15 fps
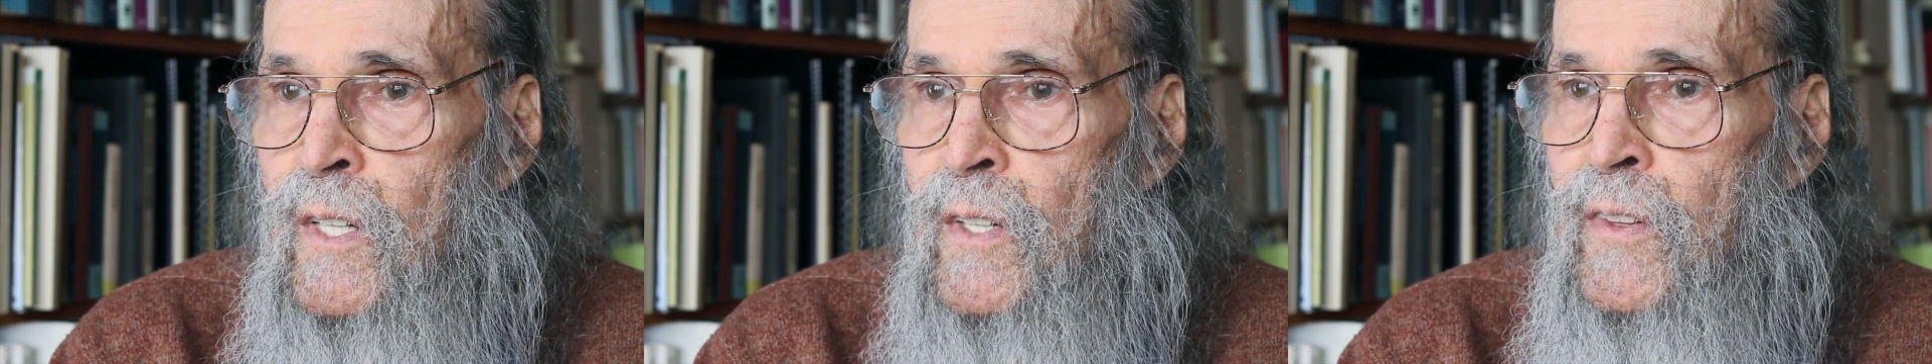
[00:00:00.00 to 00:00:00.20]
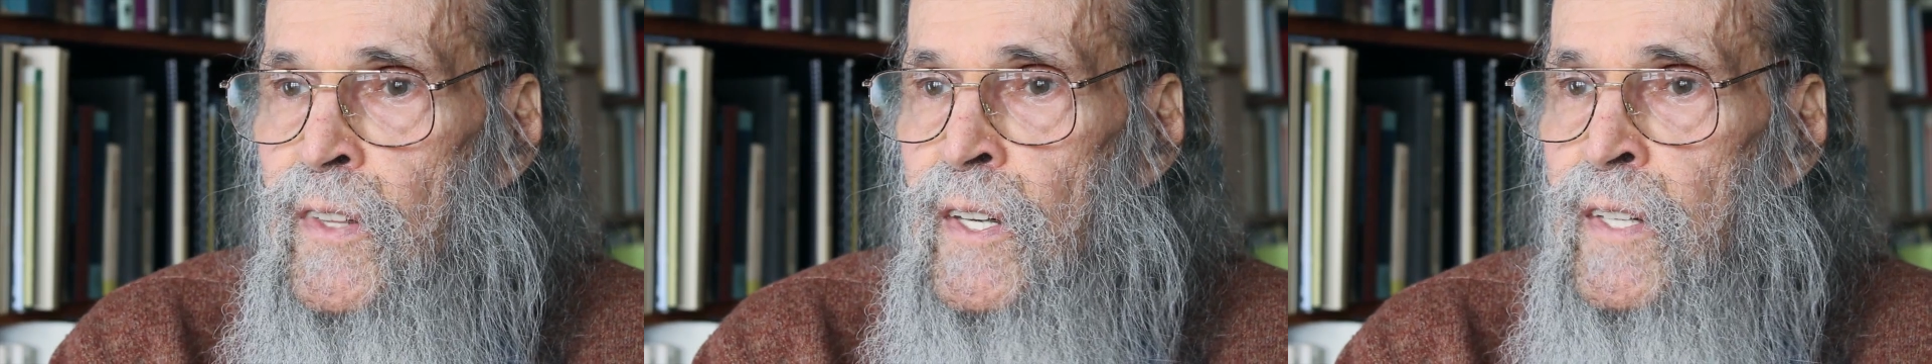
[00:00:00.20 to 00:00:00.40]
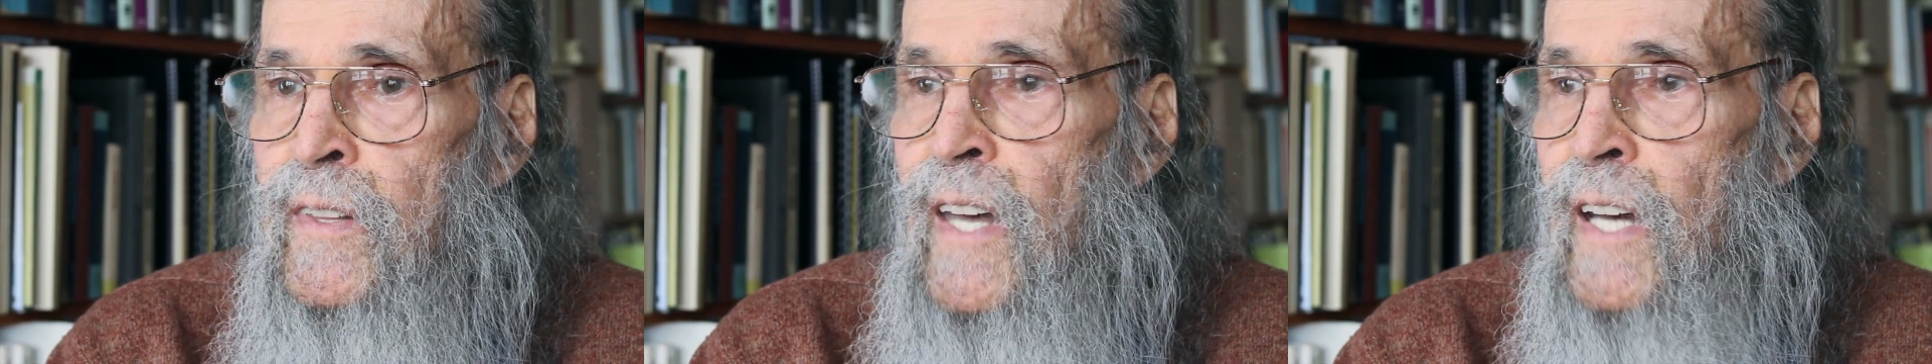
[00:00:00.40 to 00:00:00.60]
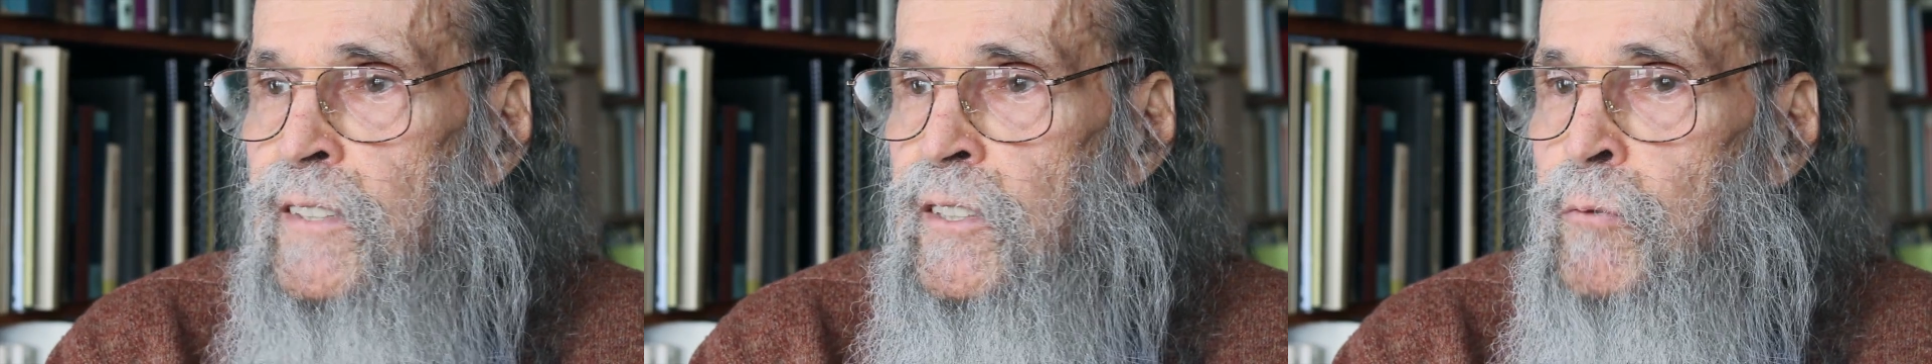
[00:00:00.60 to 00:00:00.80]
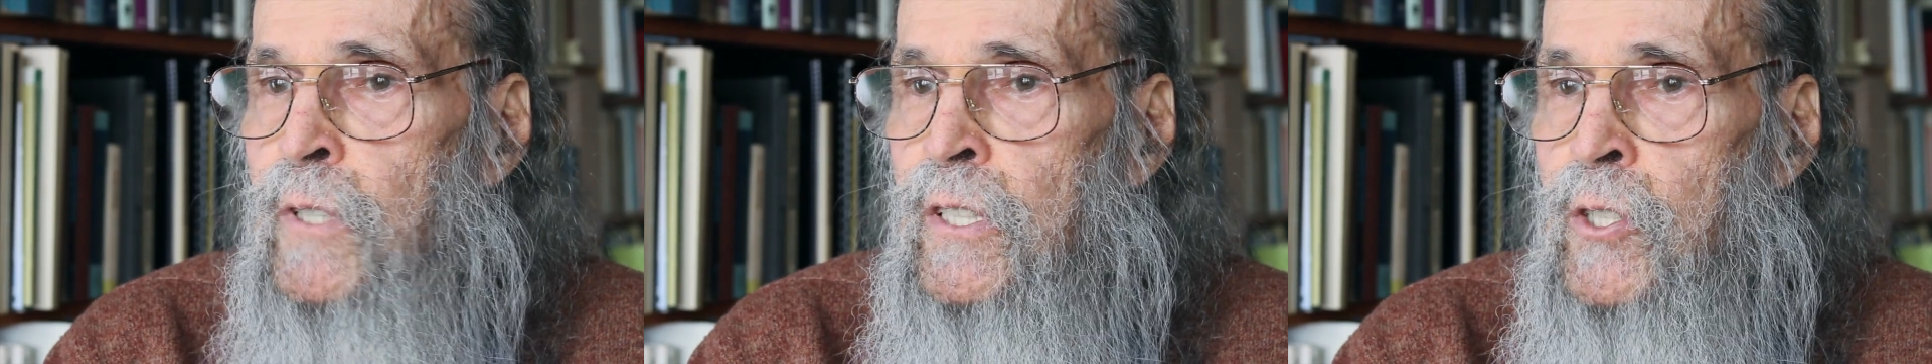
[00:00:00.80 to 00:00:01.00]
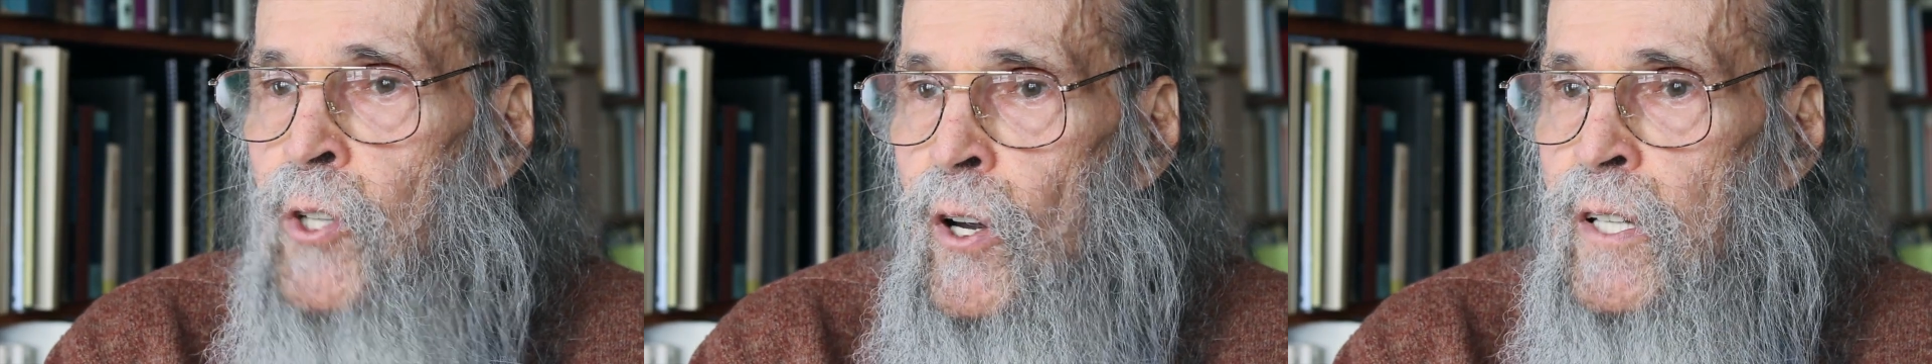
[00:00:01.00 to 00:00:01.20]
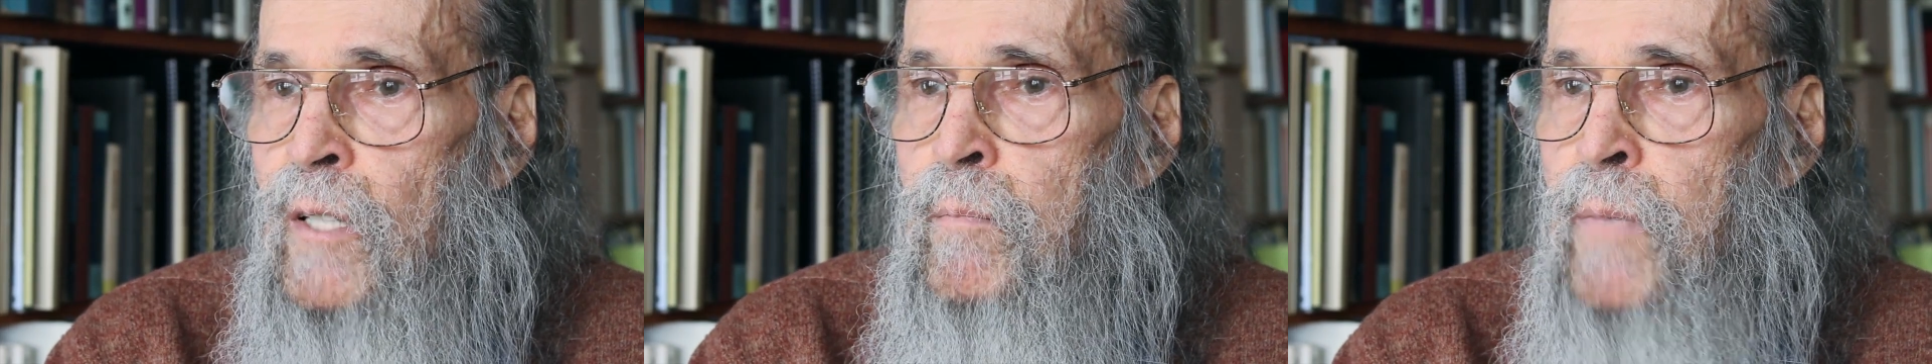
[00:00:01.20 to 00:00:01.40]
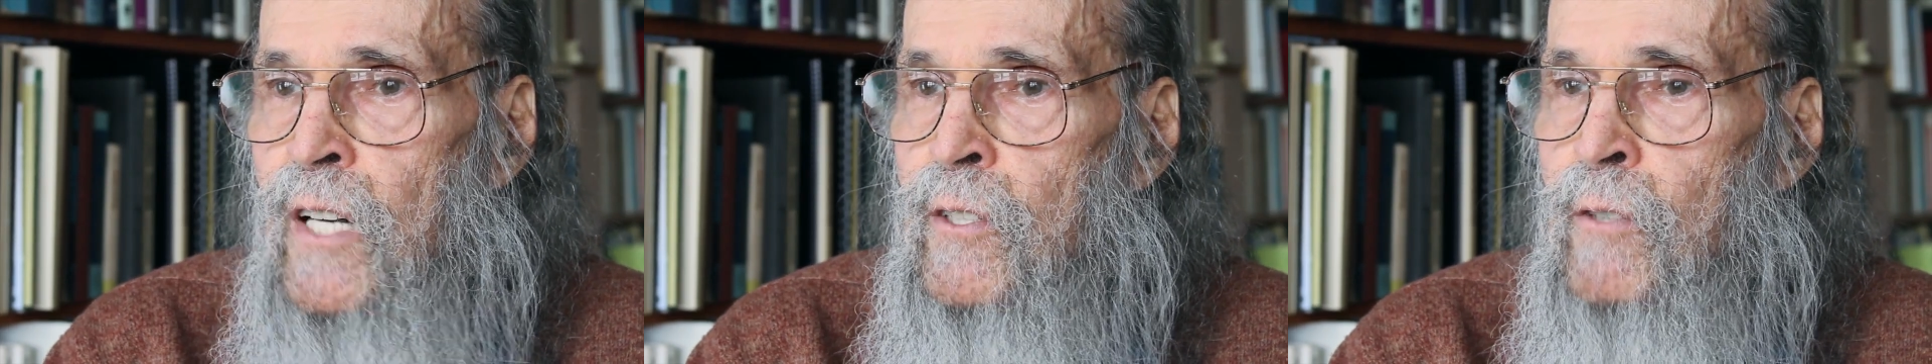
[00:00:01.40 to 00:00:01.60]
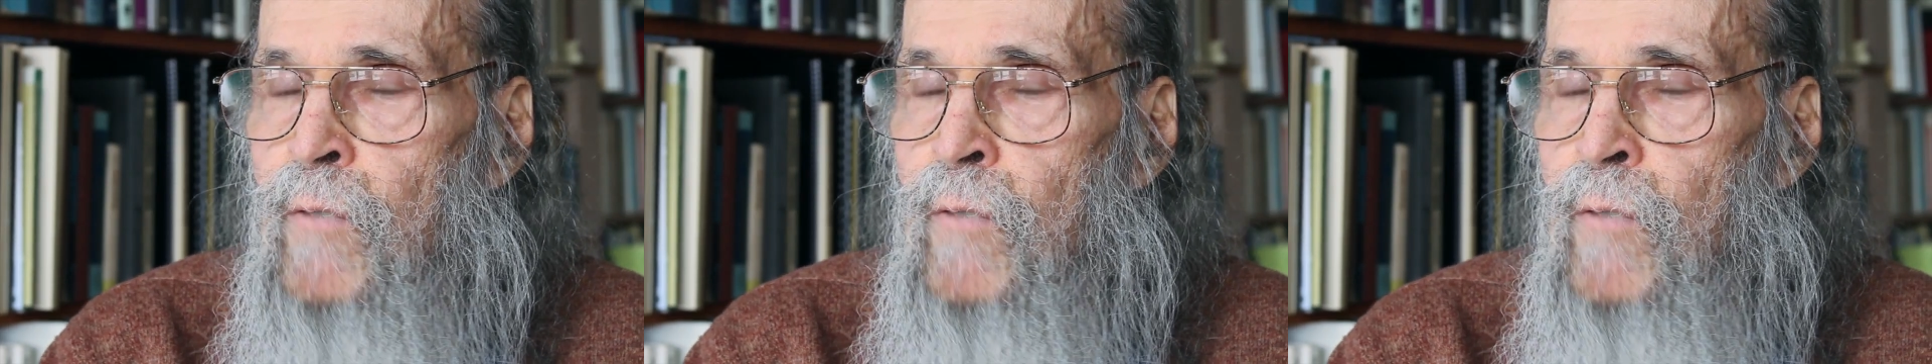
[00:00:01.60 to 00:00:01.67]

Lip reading: then that's regarded by the